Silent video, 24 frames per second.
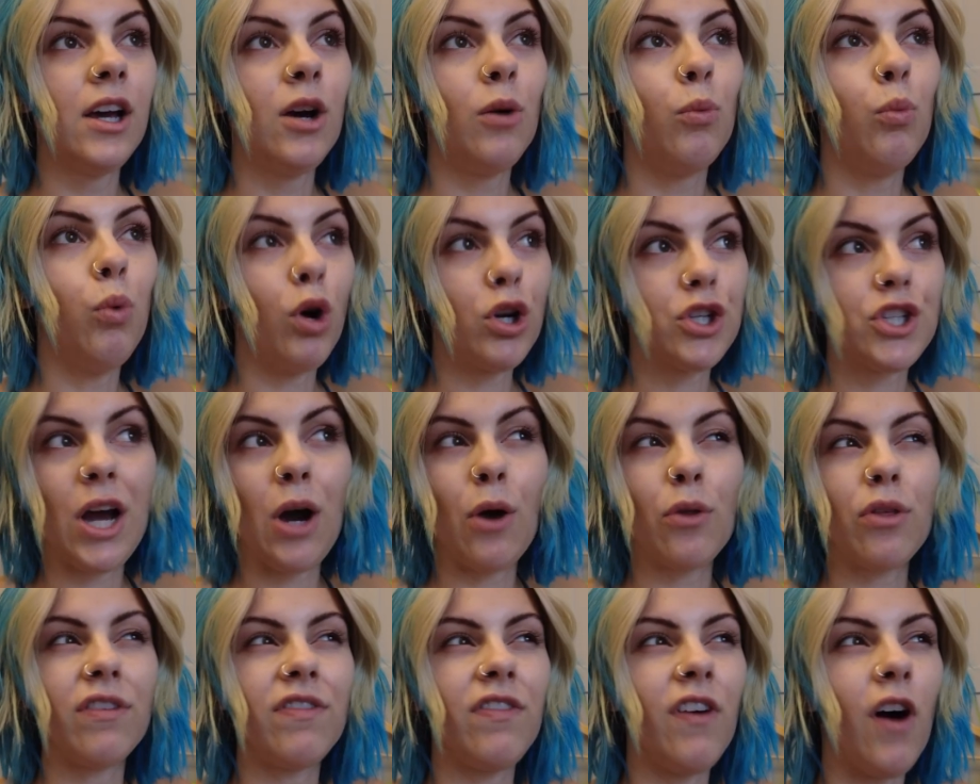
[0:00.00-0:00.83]
wash
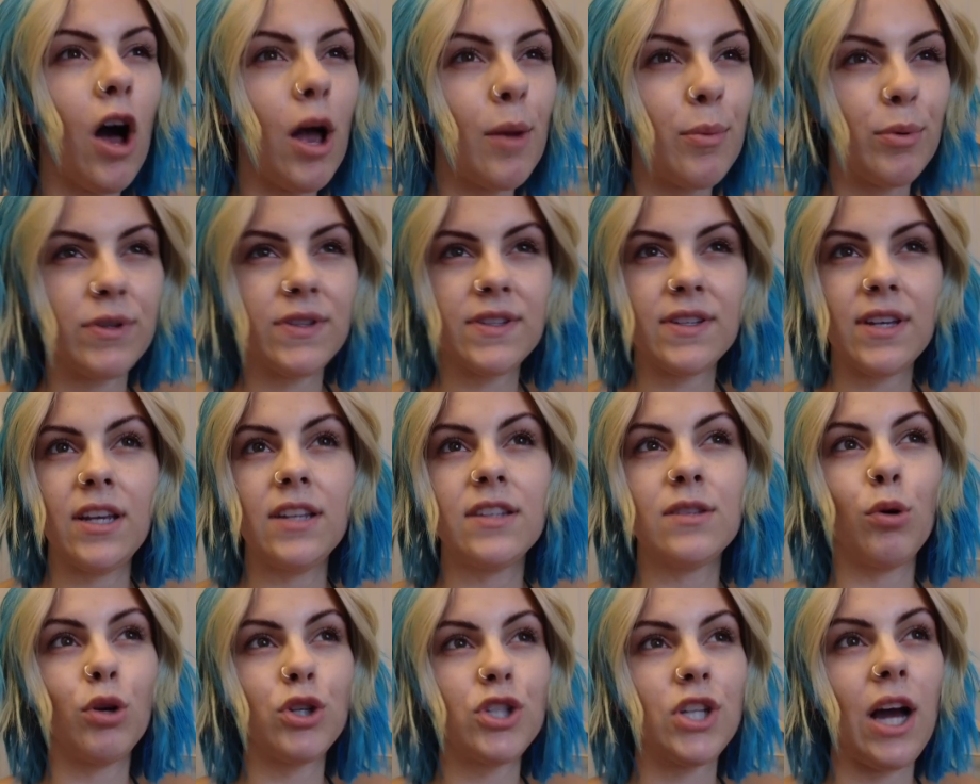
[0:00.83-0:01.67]
out, the vibrancy
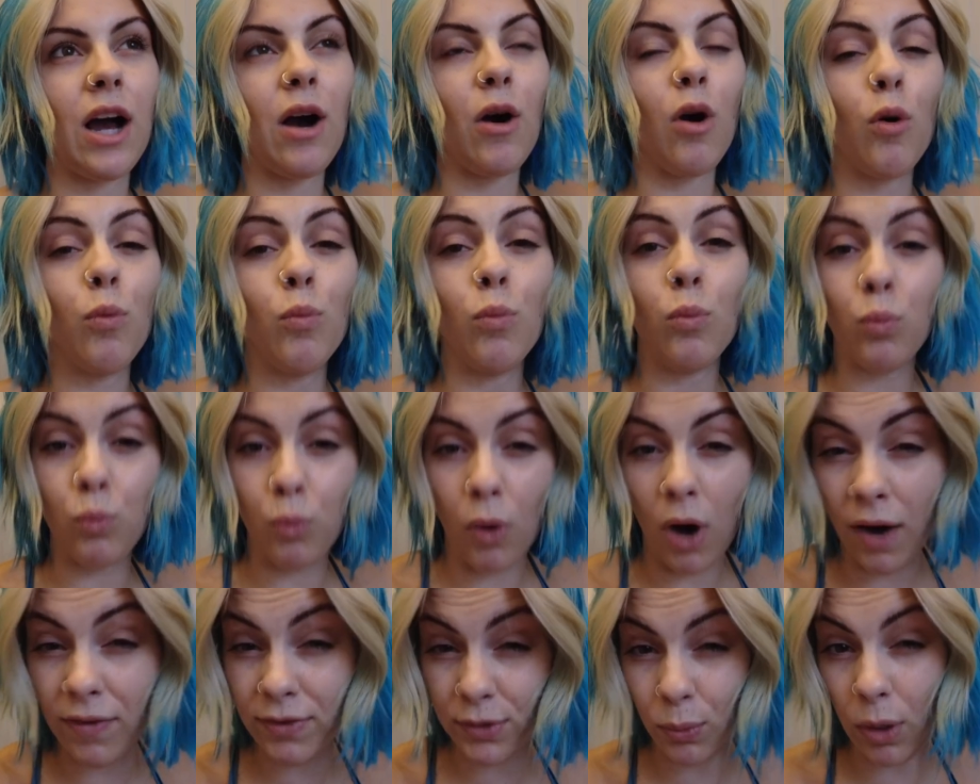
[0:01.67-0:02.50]
to wash out on
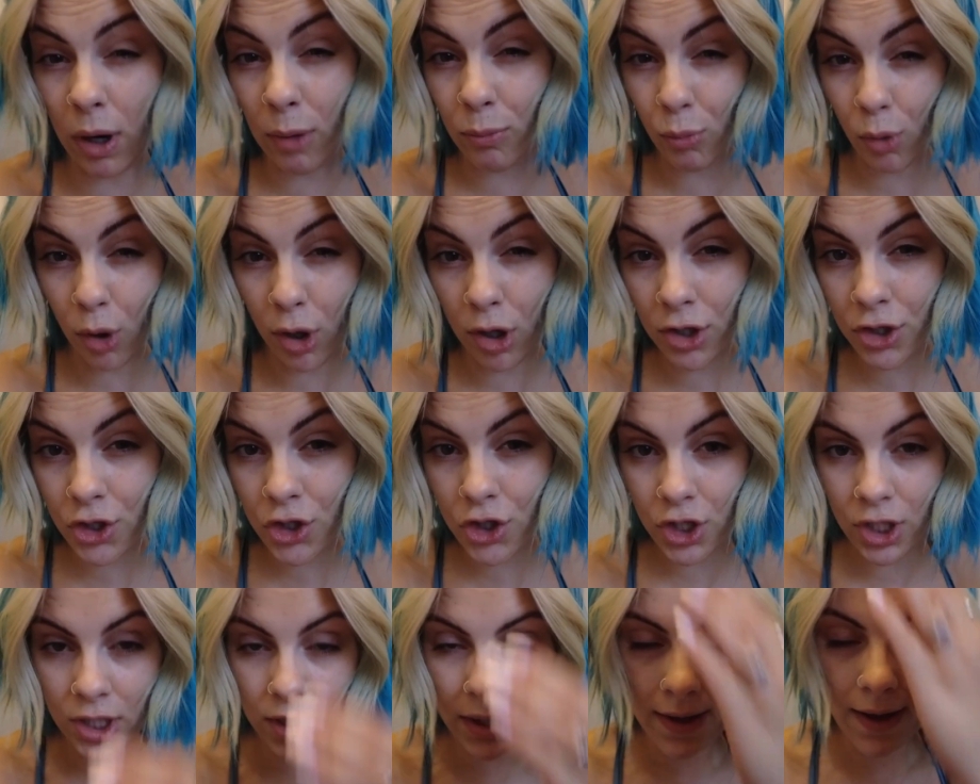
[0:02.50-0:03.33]
after one wash.